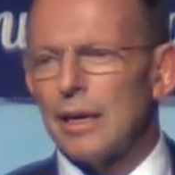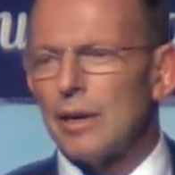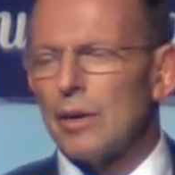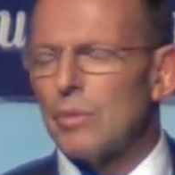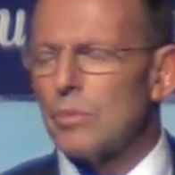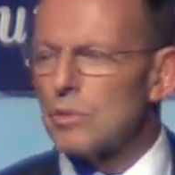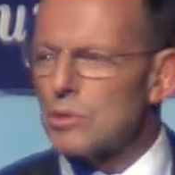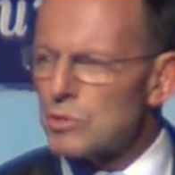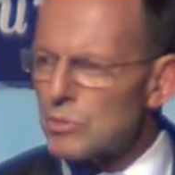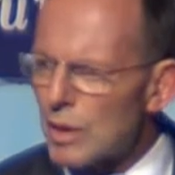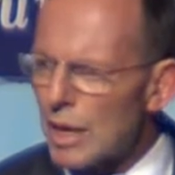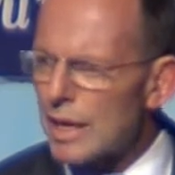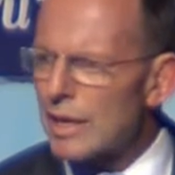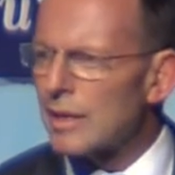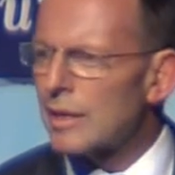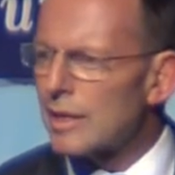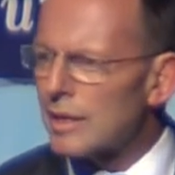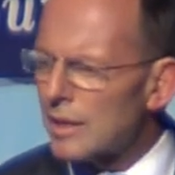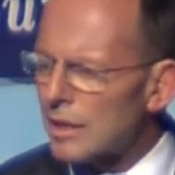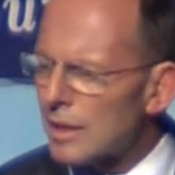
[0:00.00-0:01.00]
was
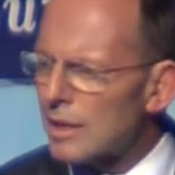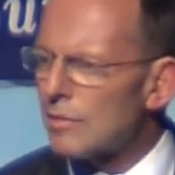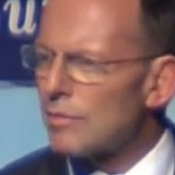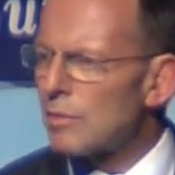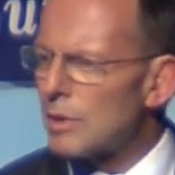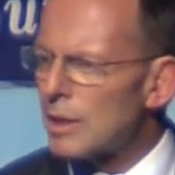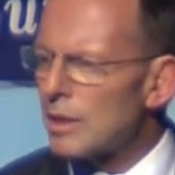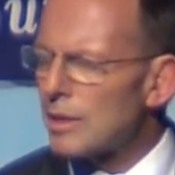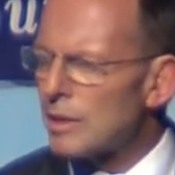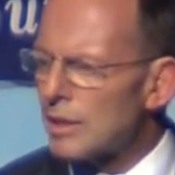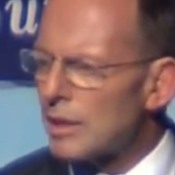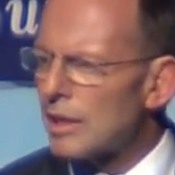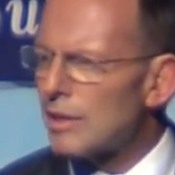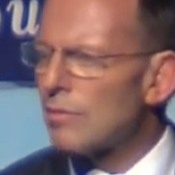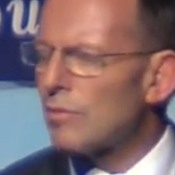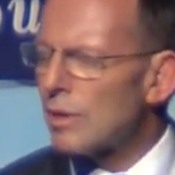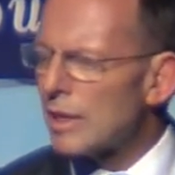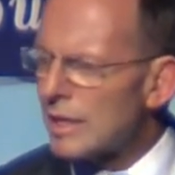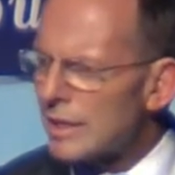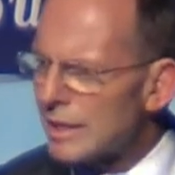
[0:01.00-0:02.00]
regularly
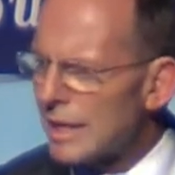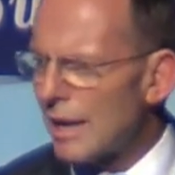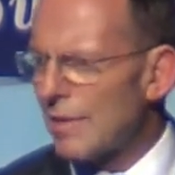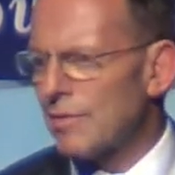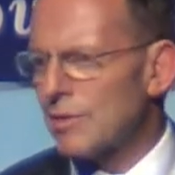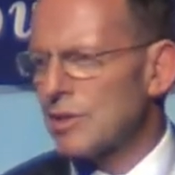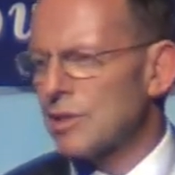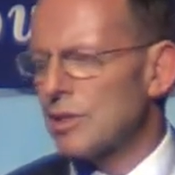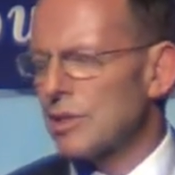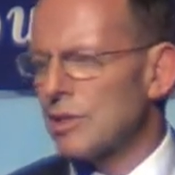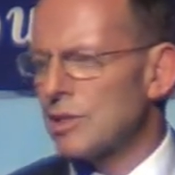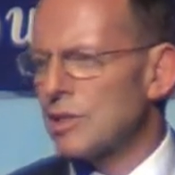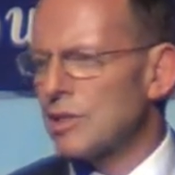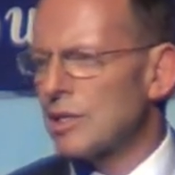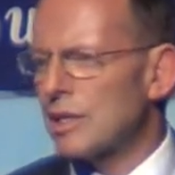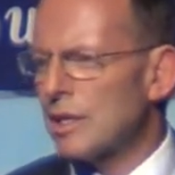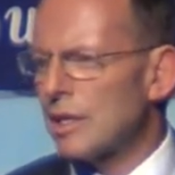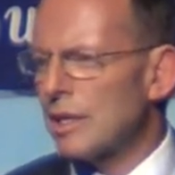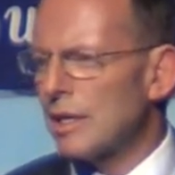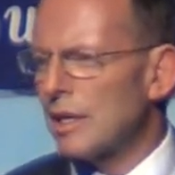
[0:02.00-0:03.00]
delivering deficits
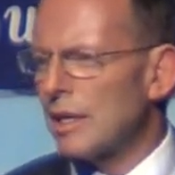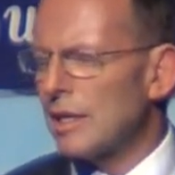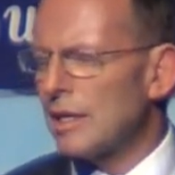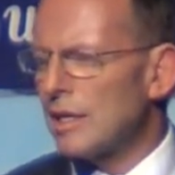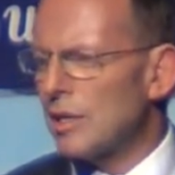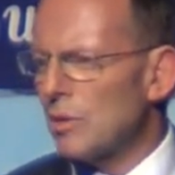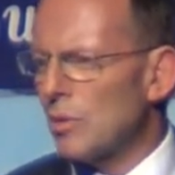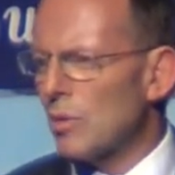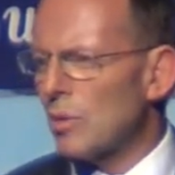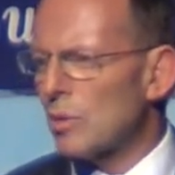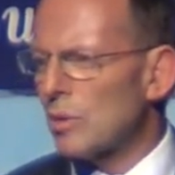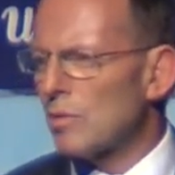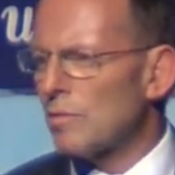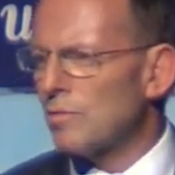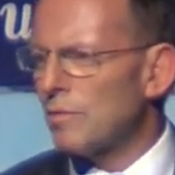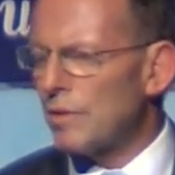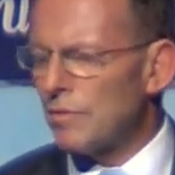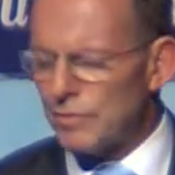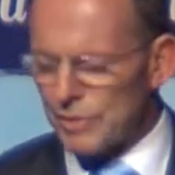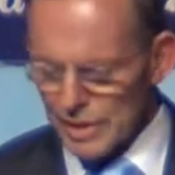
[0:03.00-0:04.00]
in the order of
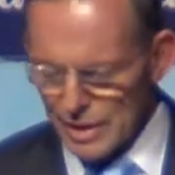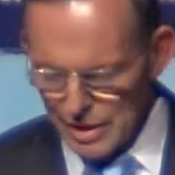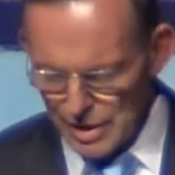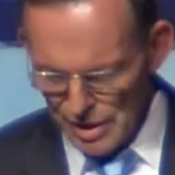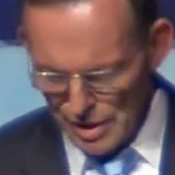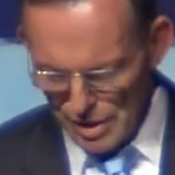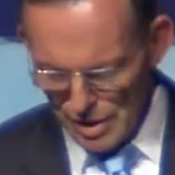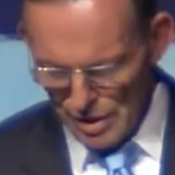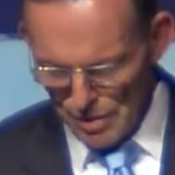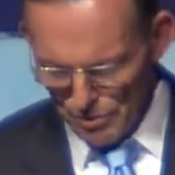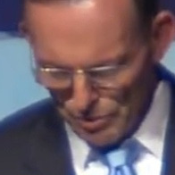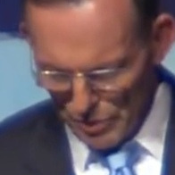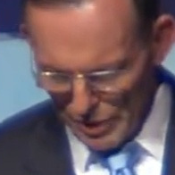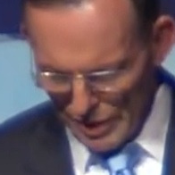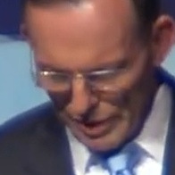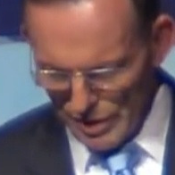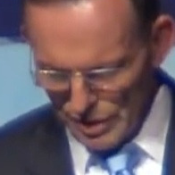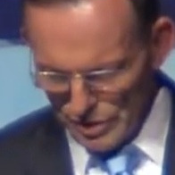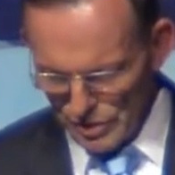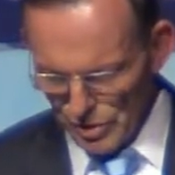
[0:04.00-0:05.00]
$50
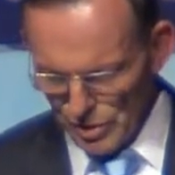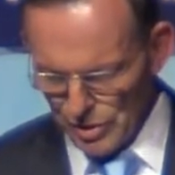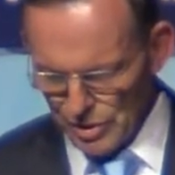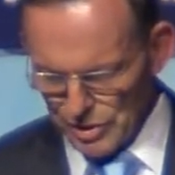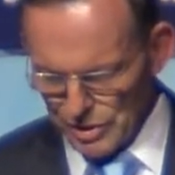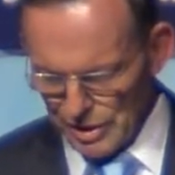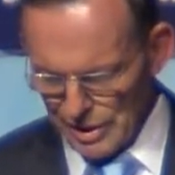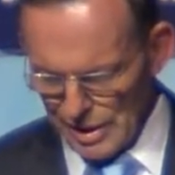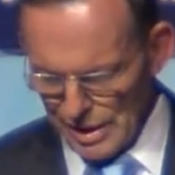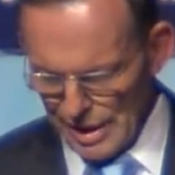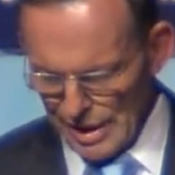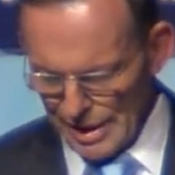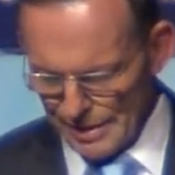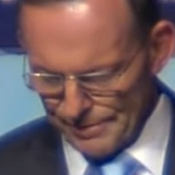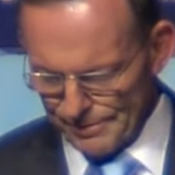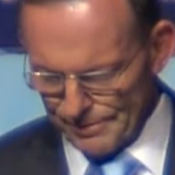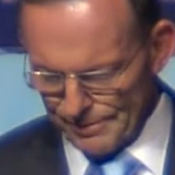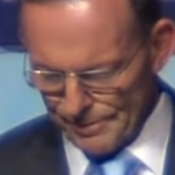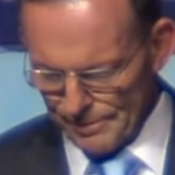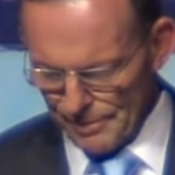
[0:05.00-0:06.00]
billion a year.
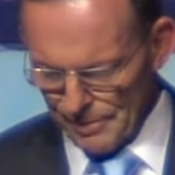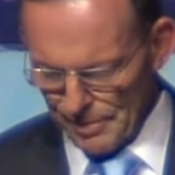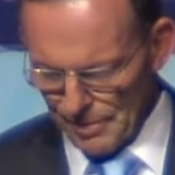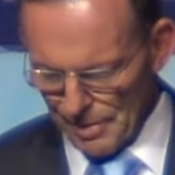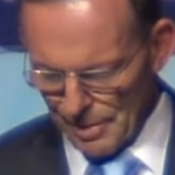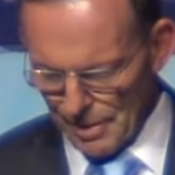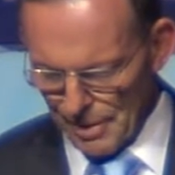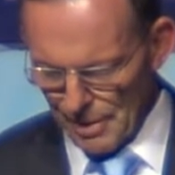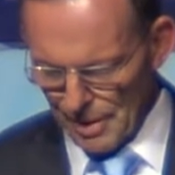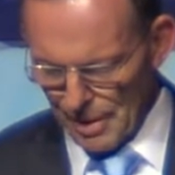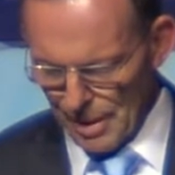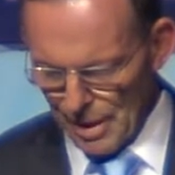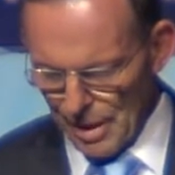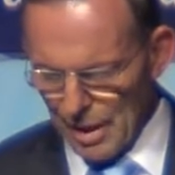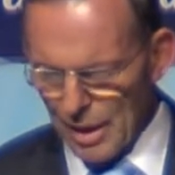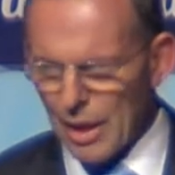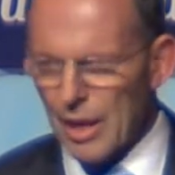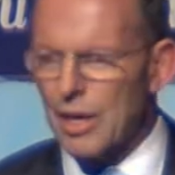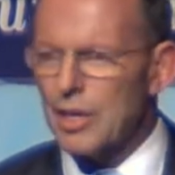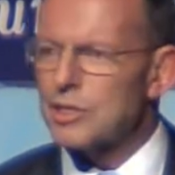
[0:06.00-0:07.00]

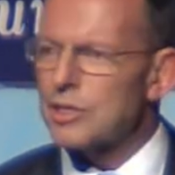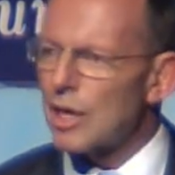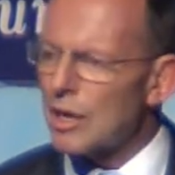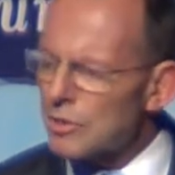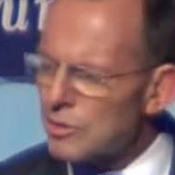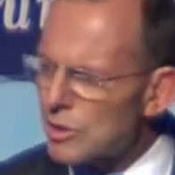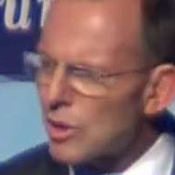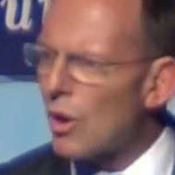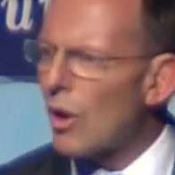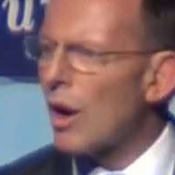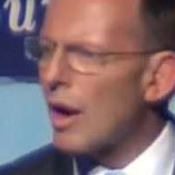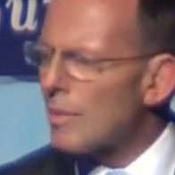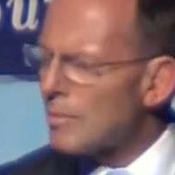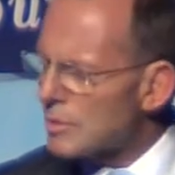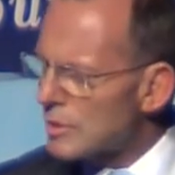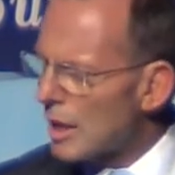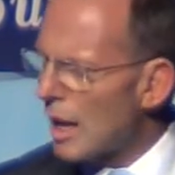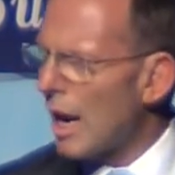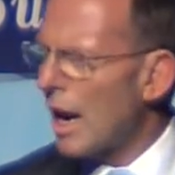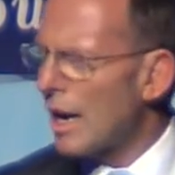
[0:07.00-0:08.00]
So
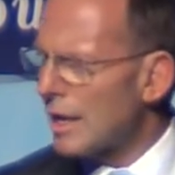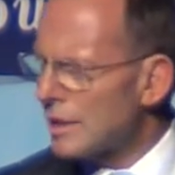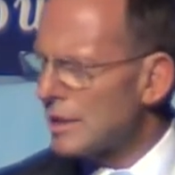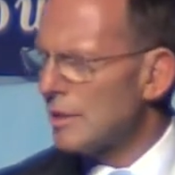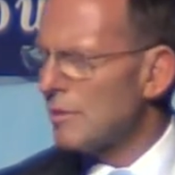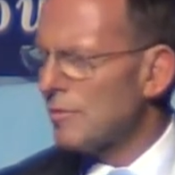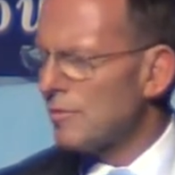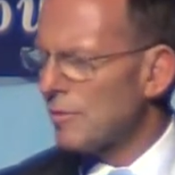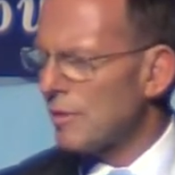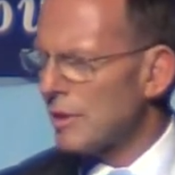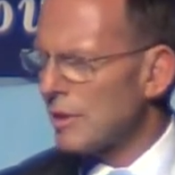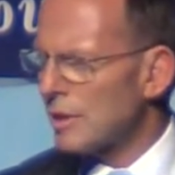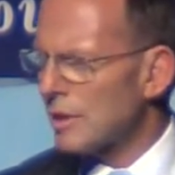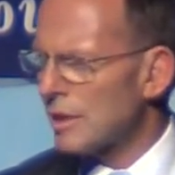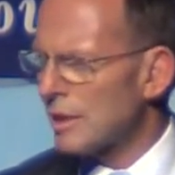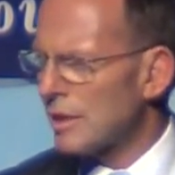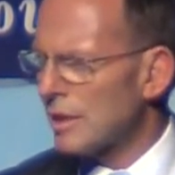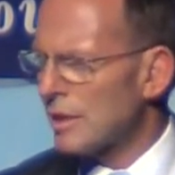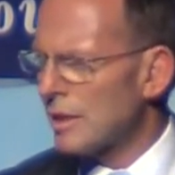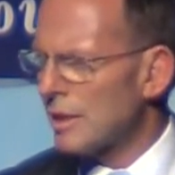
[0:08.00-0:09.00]
times are different
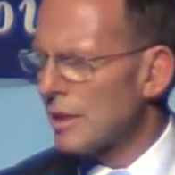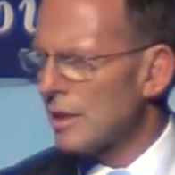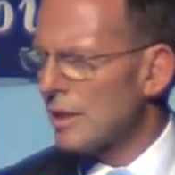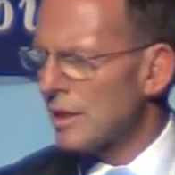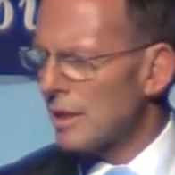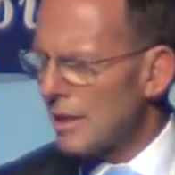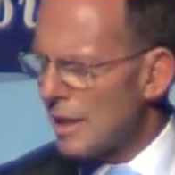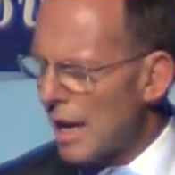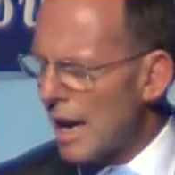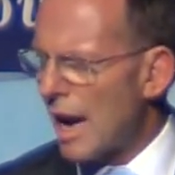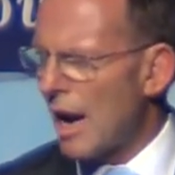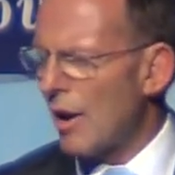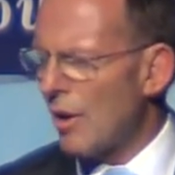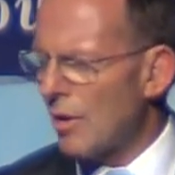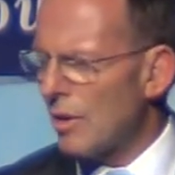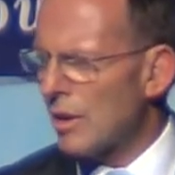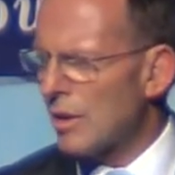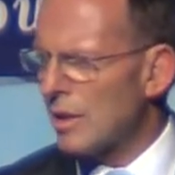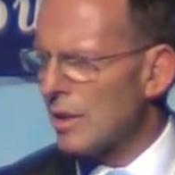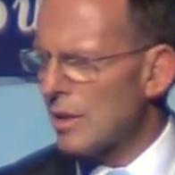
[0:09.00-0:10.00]

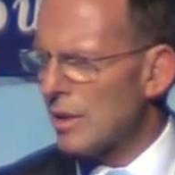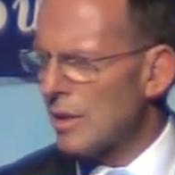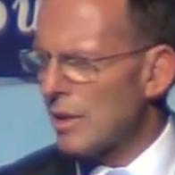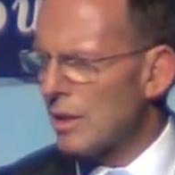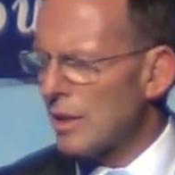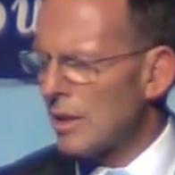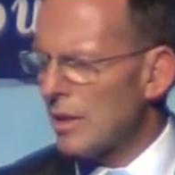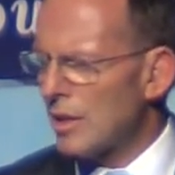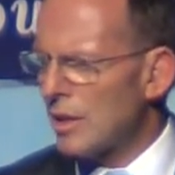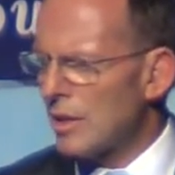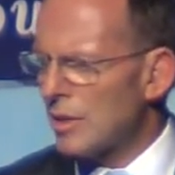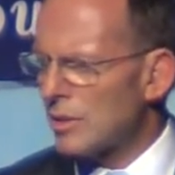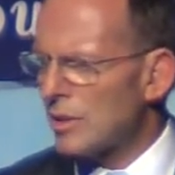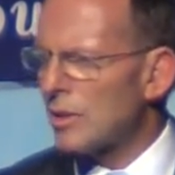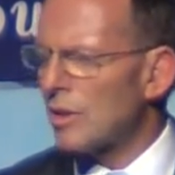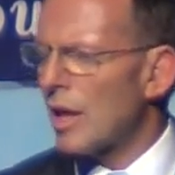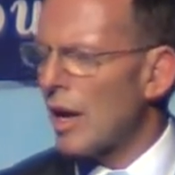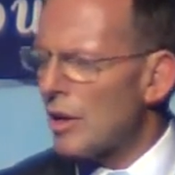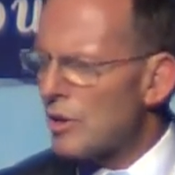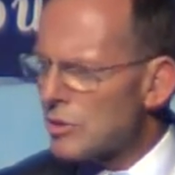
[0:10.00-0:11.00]
now to
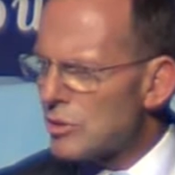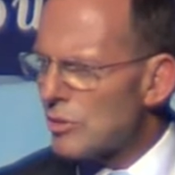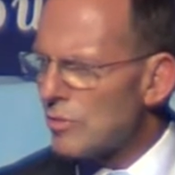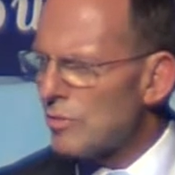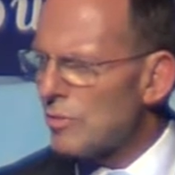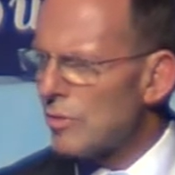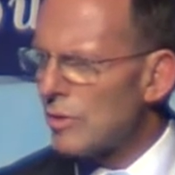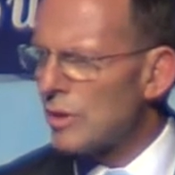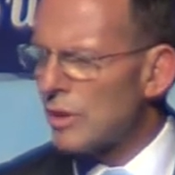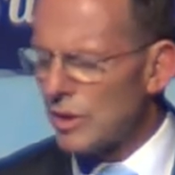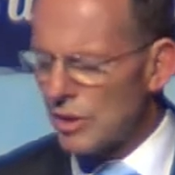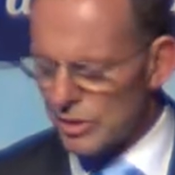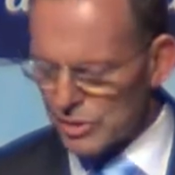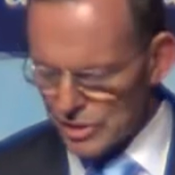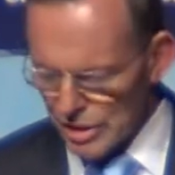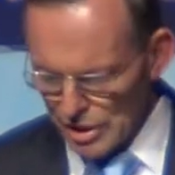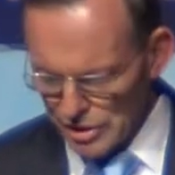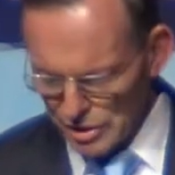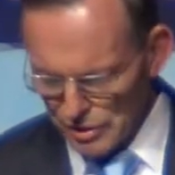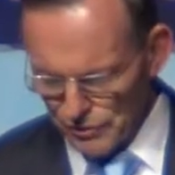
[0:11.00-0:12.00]
those of
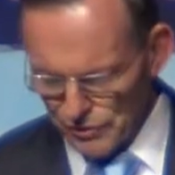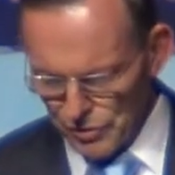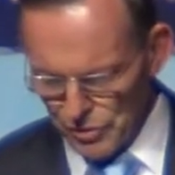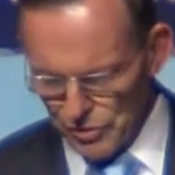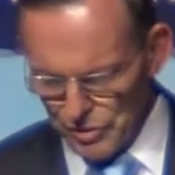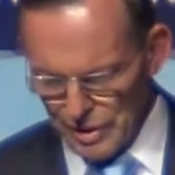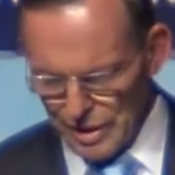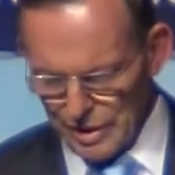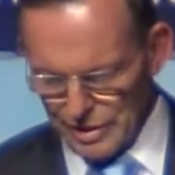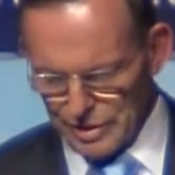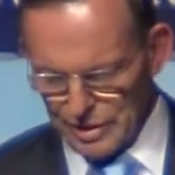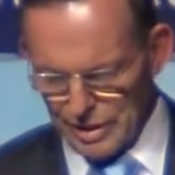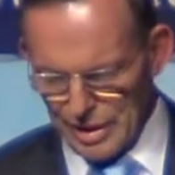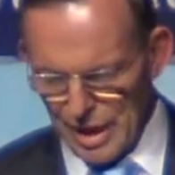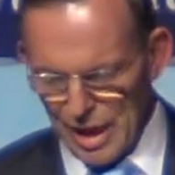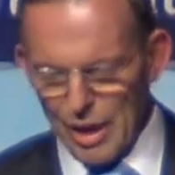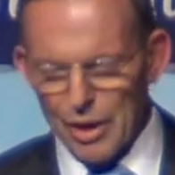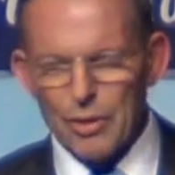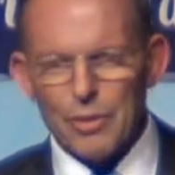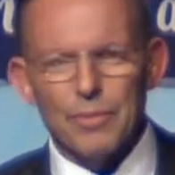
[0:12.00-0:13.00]
just a few years
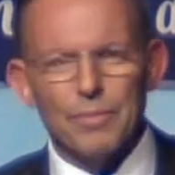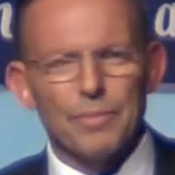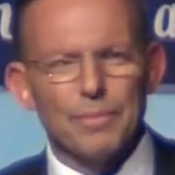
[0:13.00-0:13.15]
ago.